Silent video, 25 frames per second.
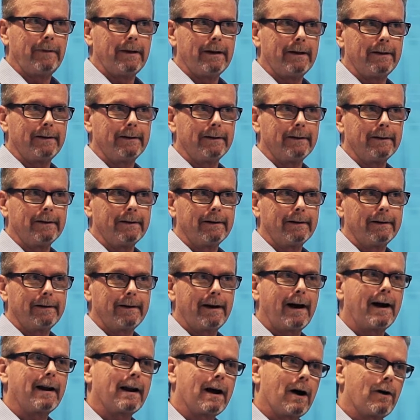been
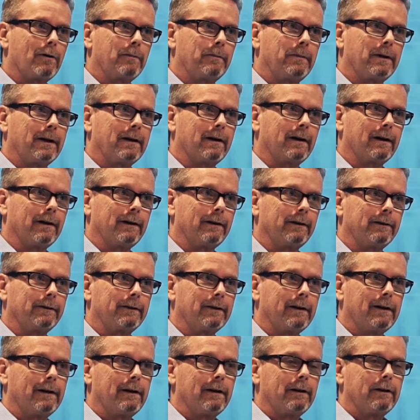cut out because
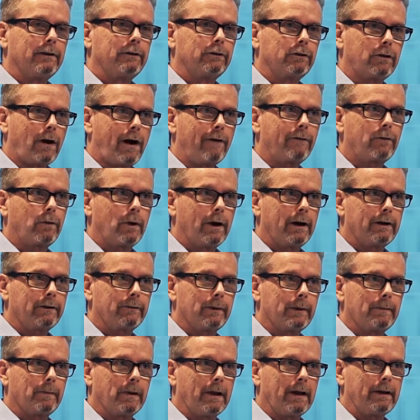software has
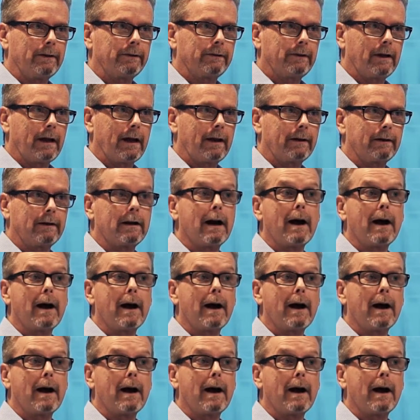replaced that.